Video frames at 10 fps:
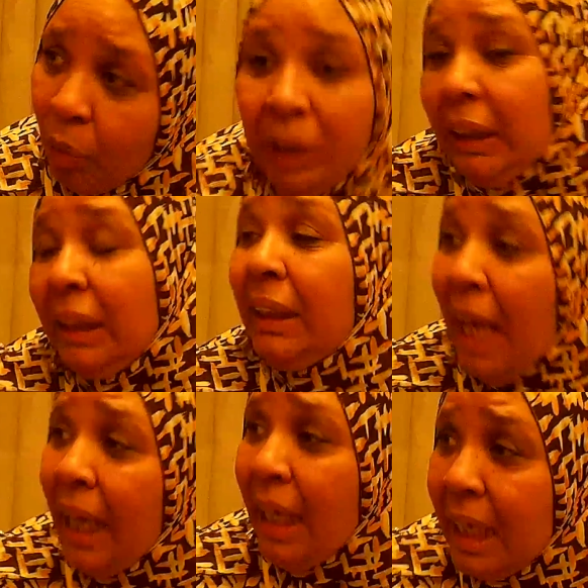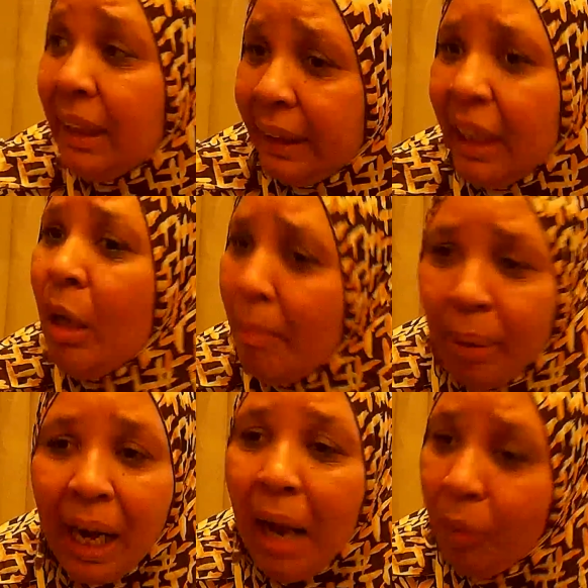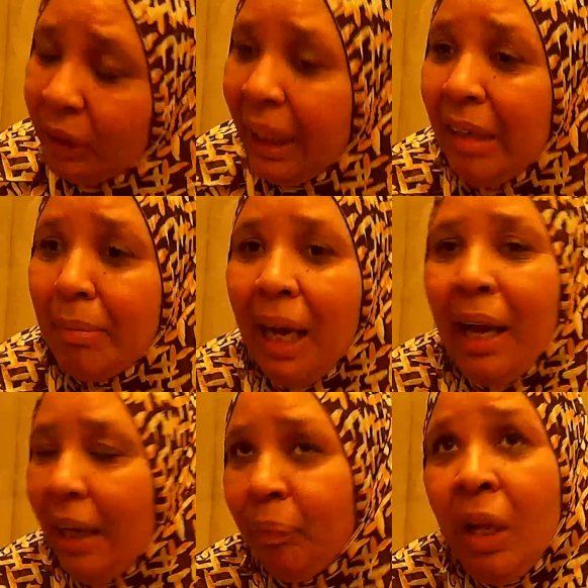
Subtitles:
which is not easy. But I will take I